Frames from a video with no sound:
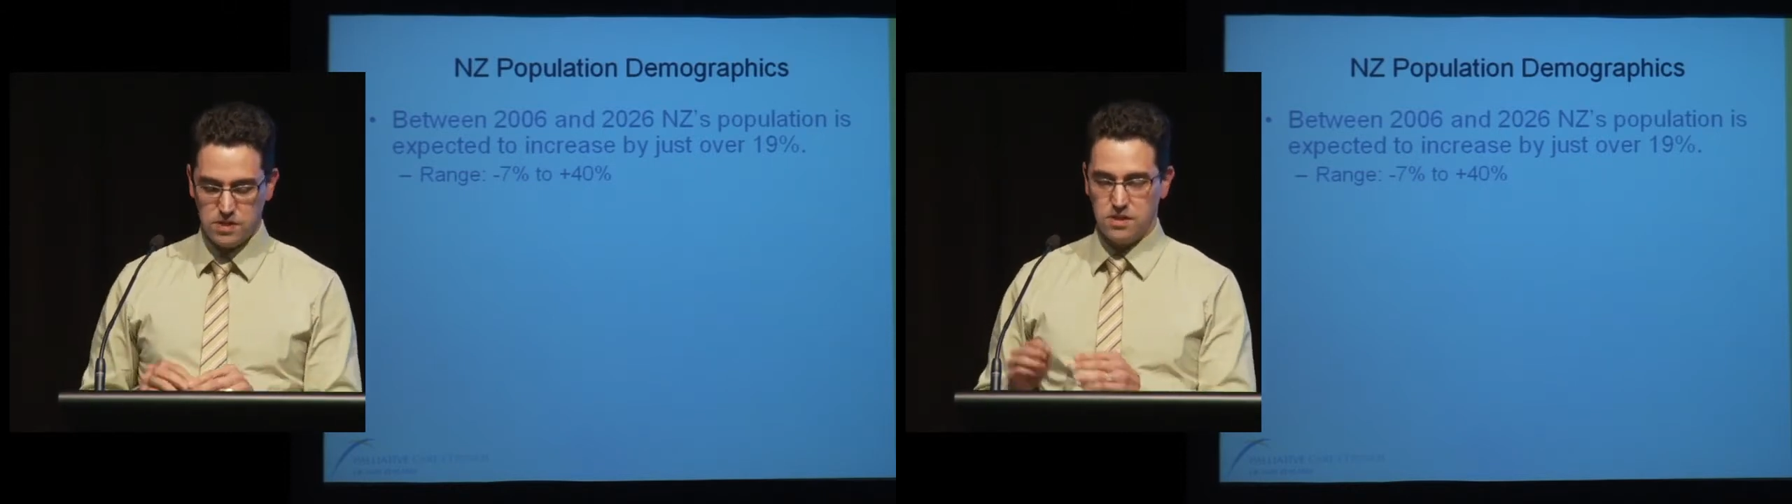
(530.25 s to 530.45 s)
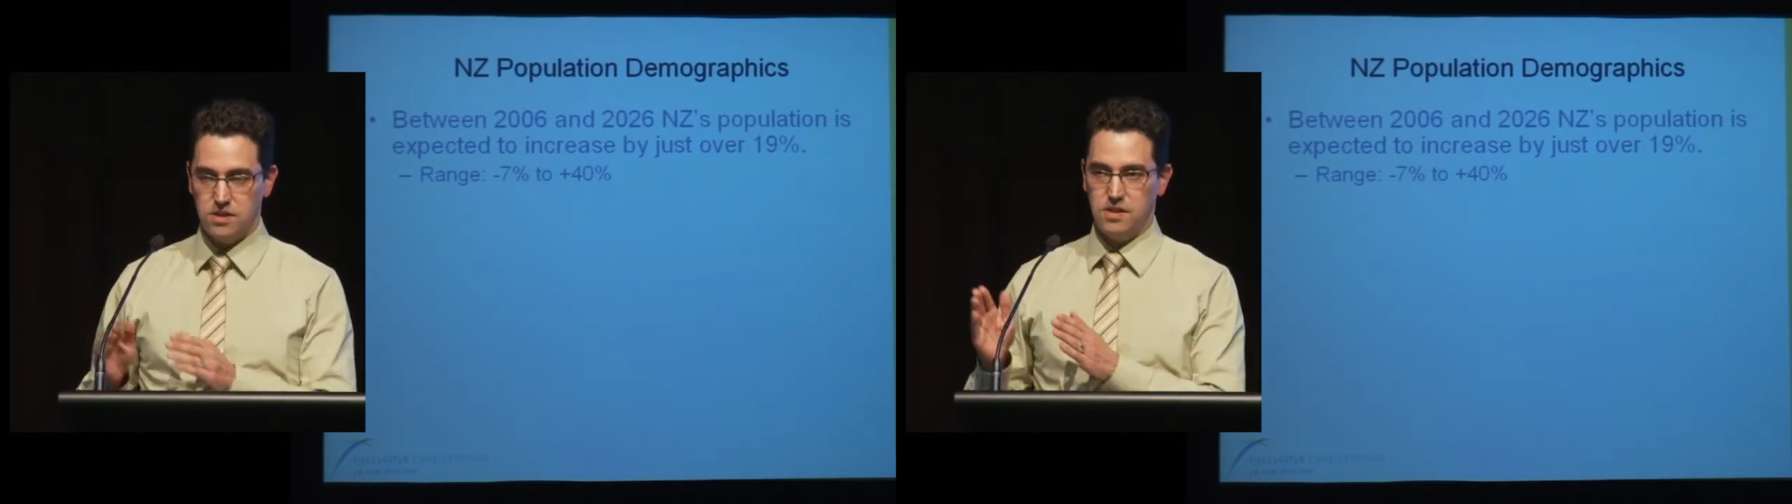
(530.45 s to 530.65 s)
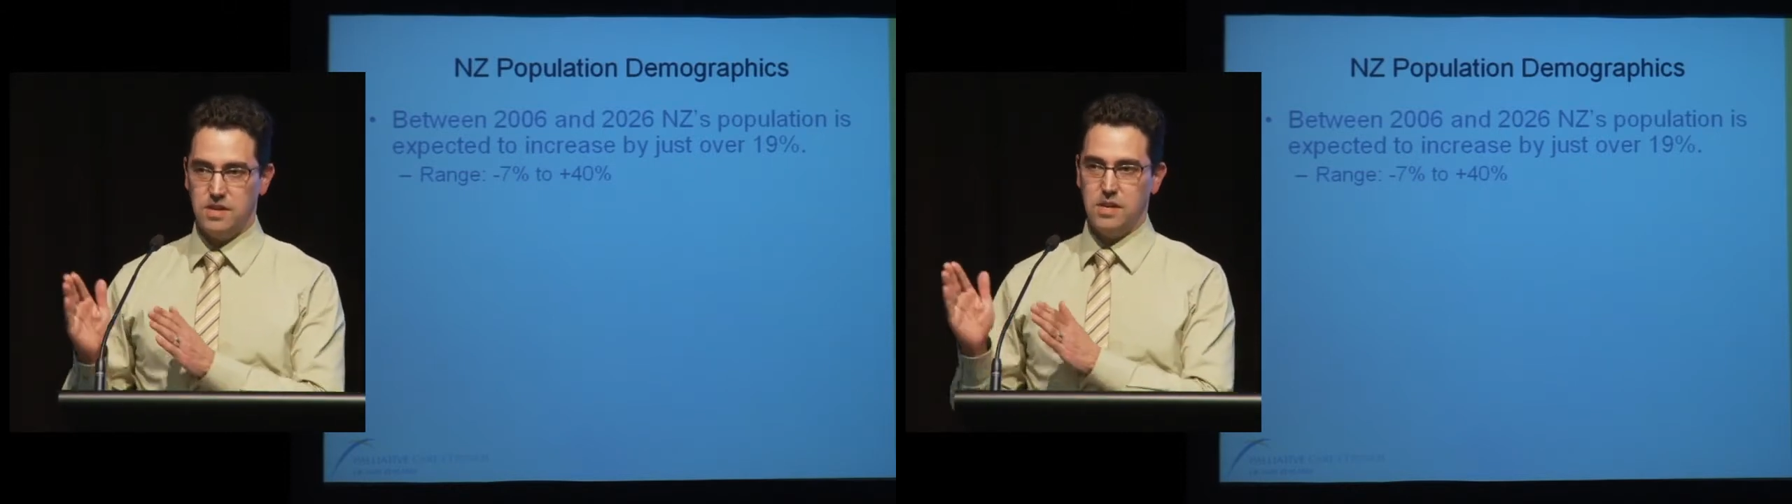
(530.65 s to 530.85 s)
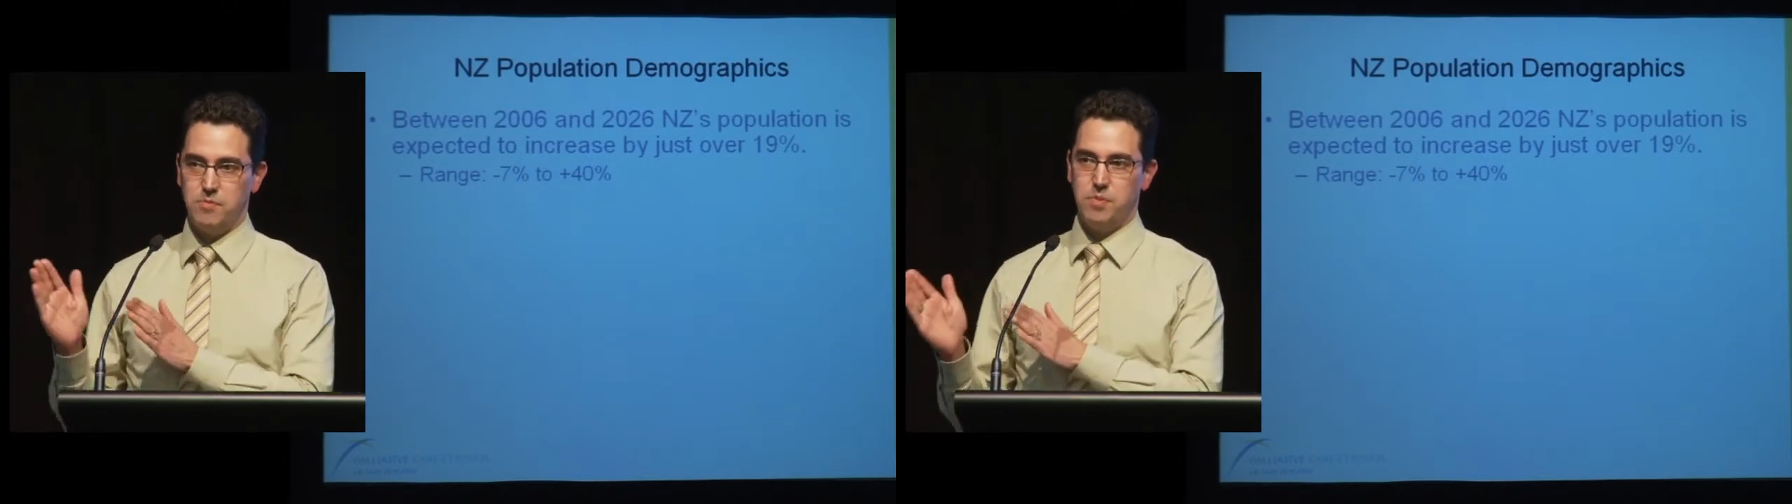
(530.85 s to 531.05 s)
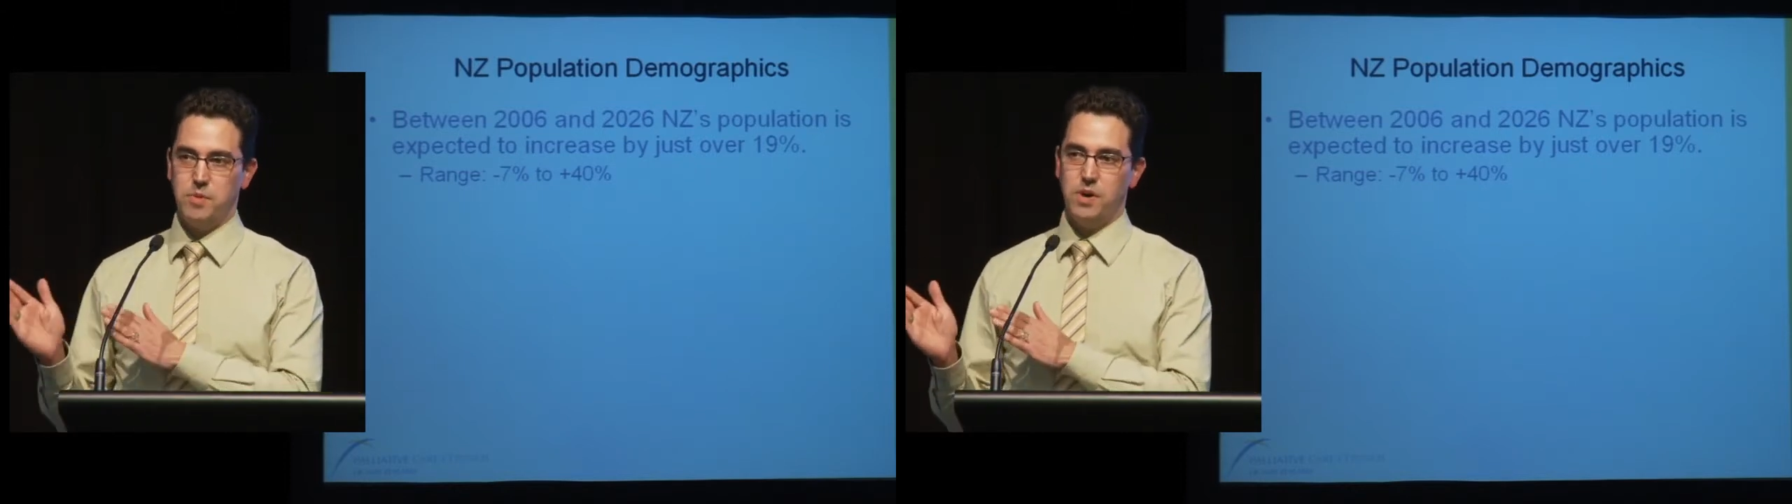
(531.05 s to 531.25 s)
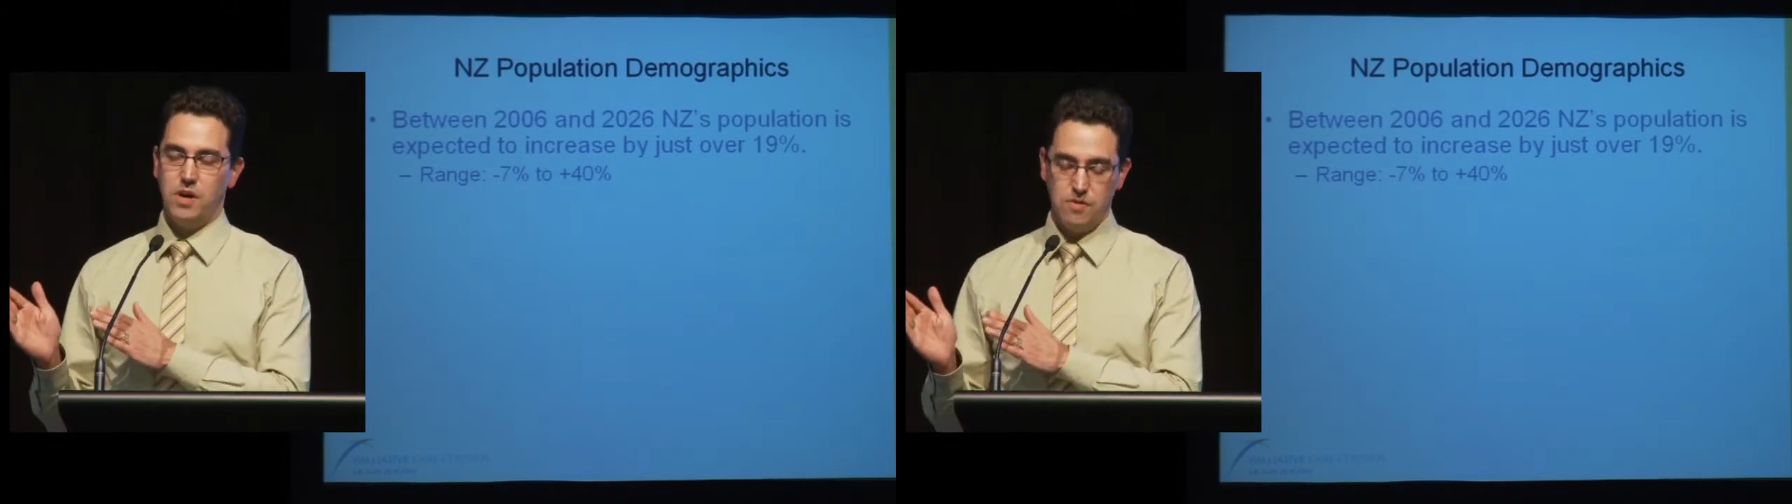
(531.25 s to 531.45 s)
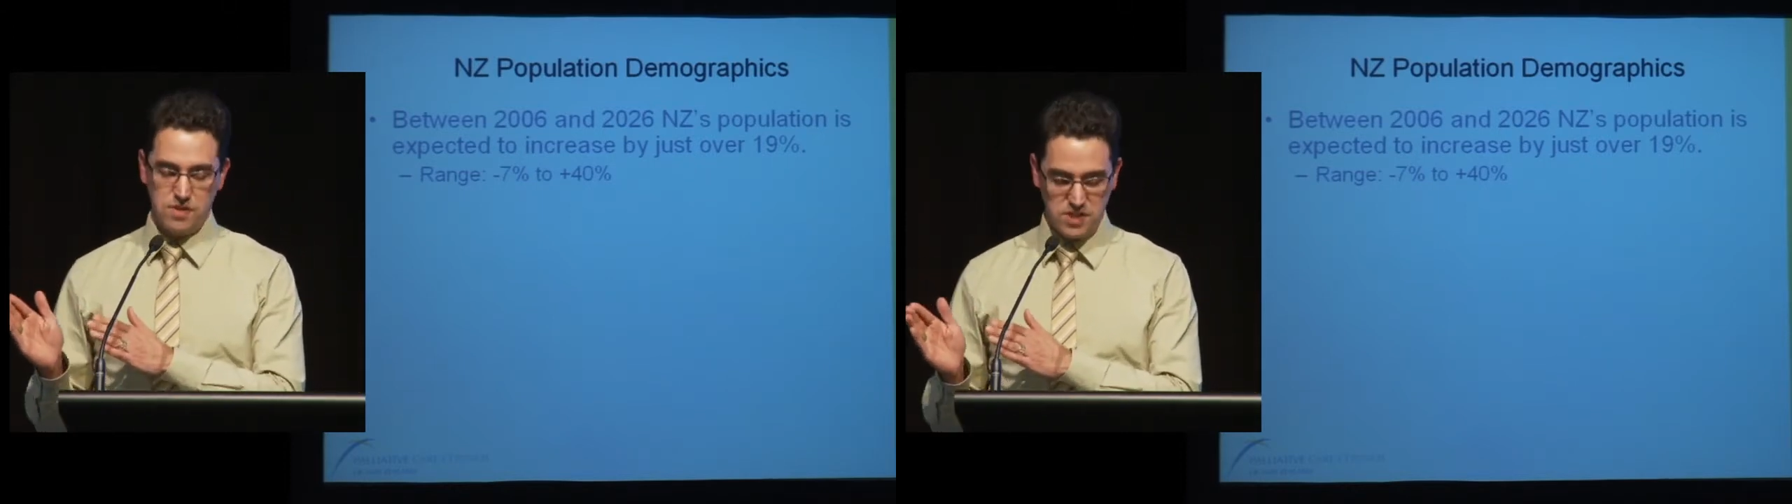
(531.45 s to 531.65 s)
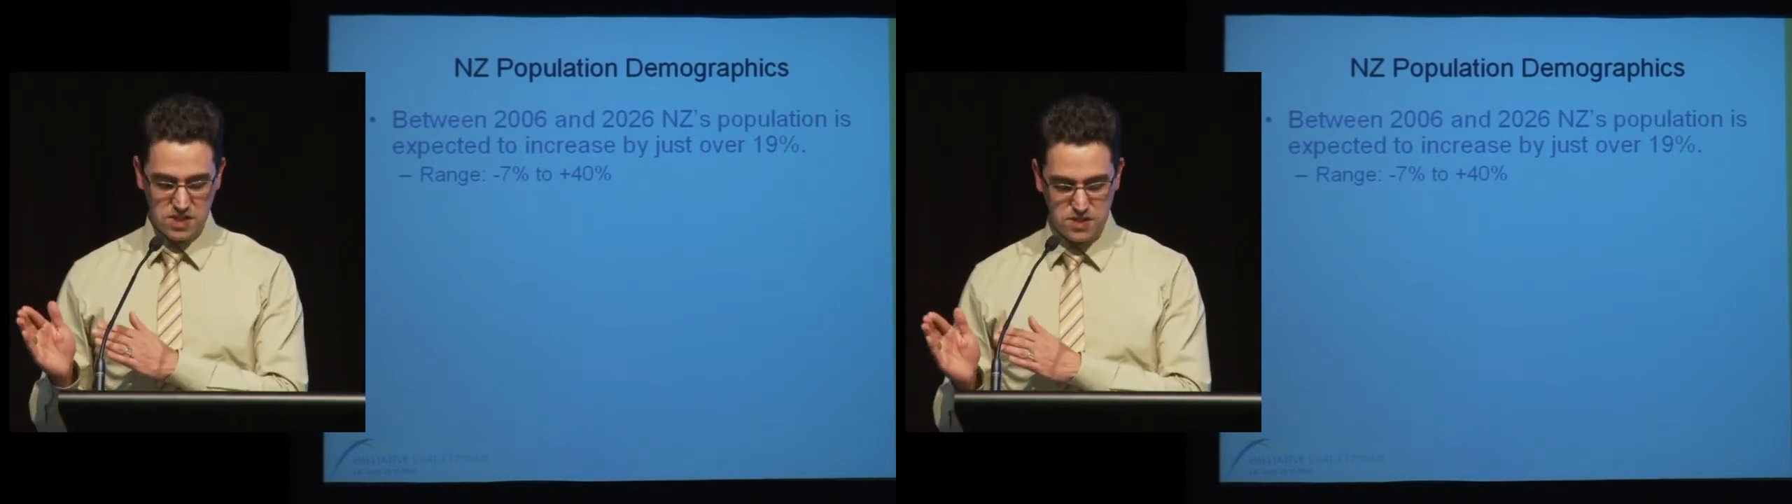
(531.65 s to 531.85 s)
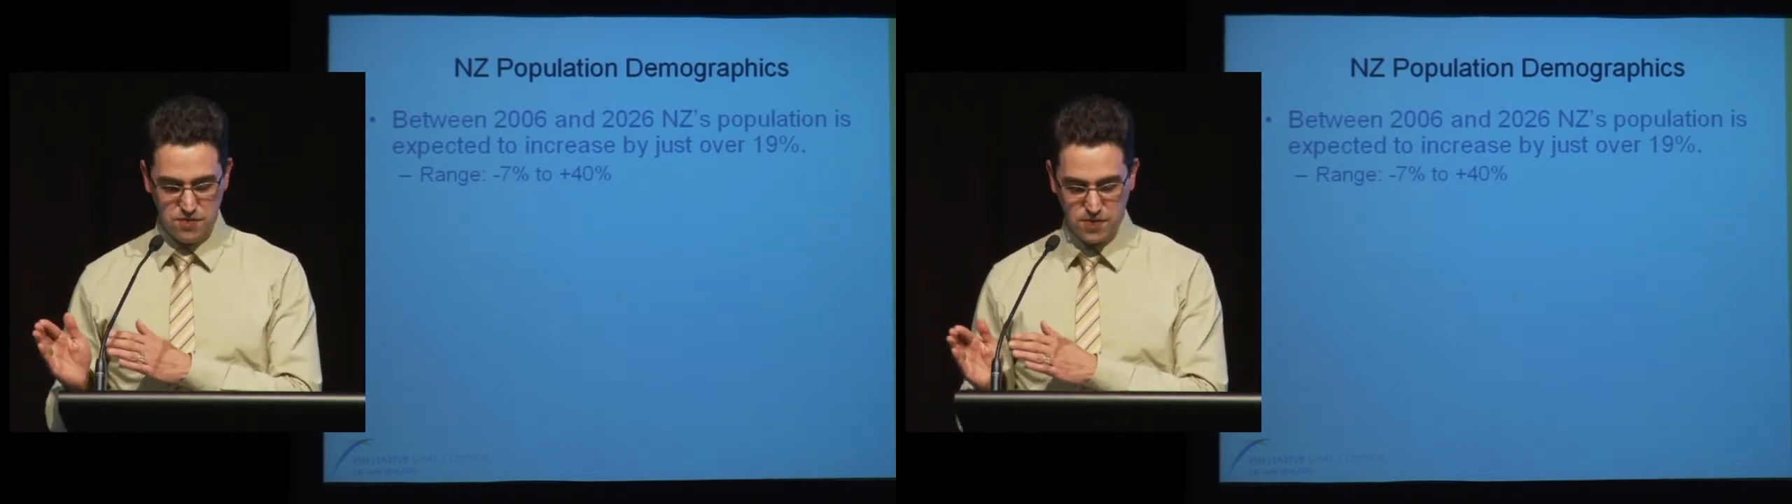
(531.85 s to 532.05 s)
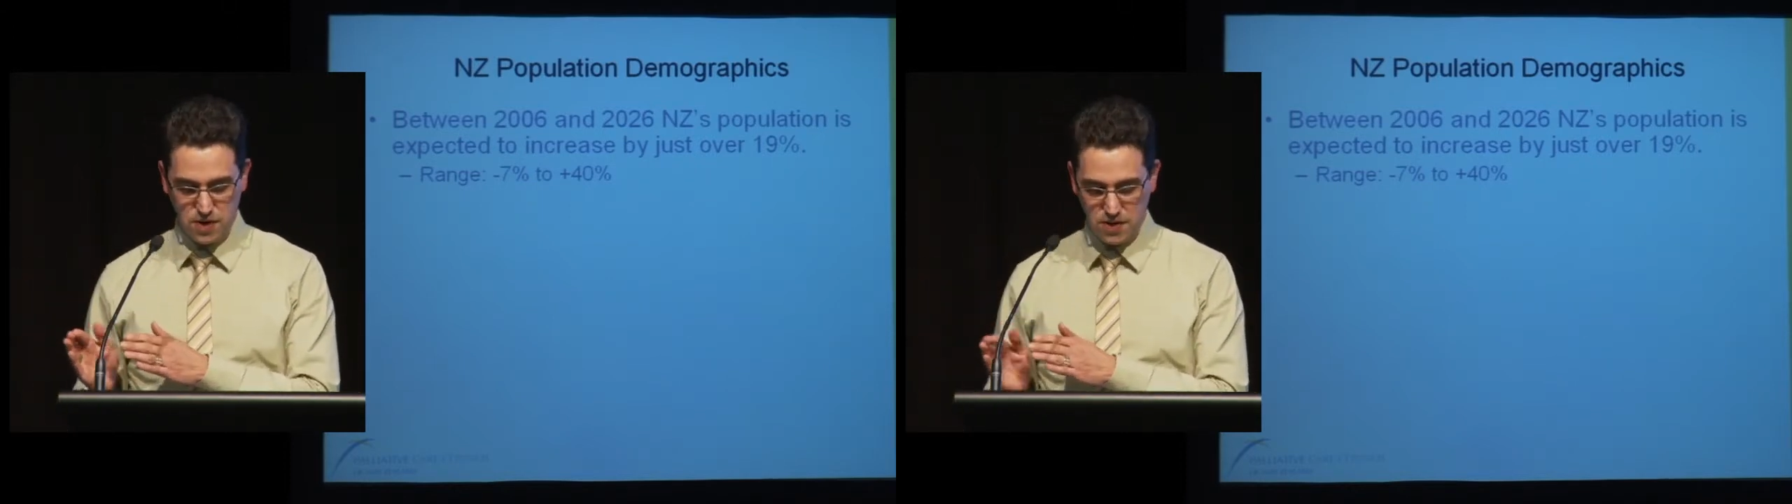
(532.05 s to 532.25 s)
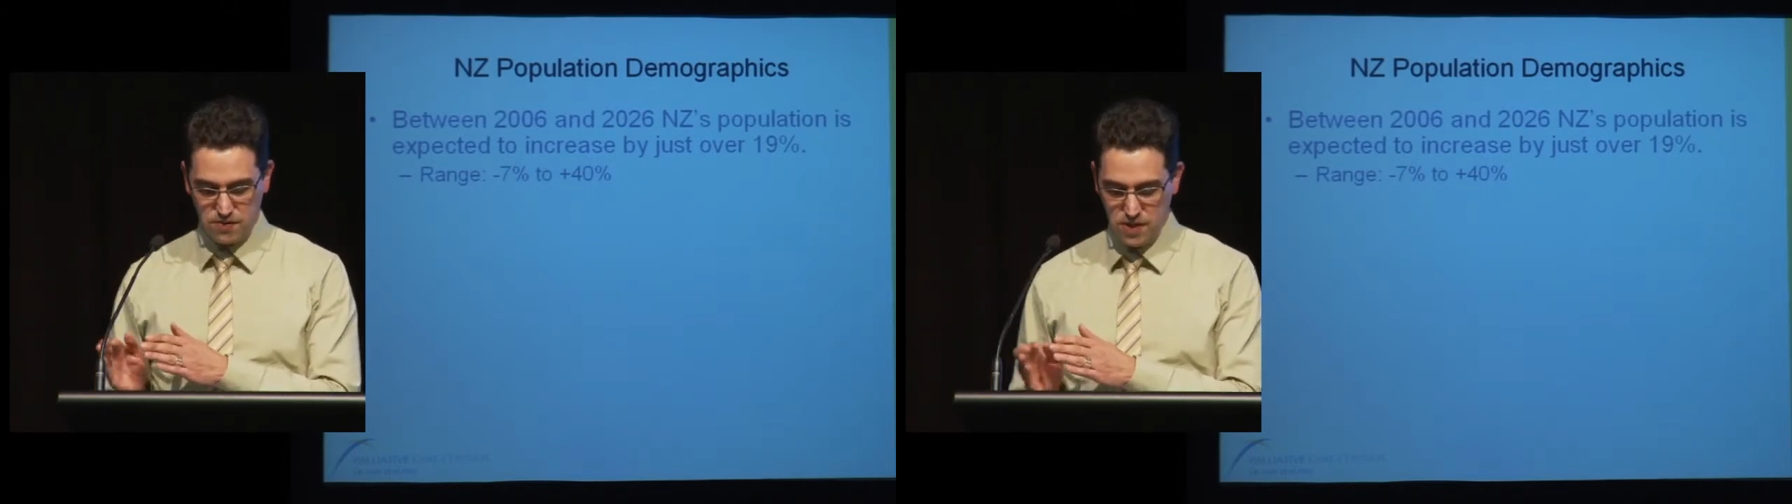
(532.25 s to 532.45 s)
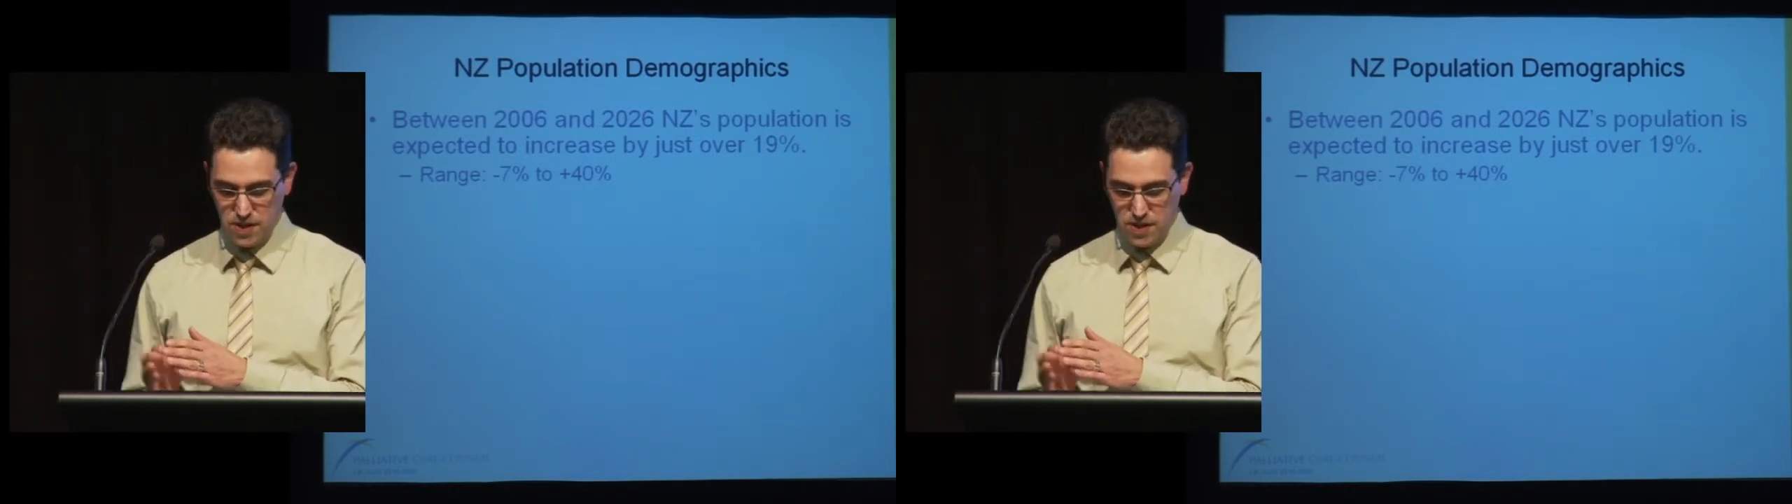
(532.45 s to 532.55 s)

to the number of people over 65.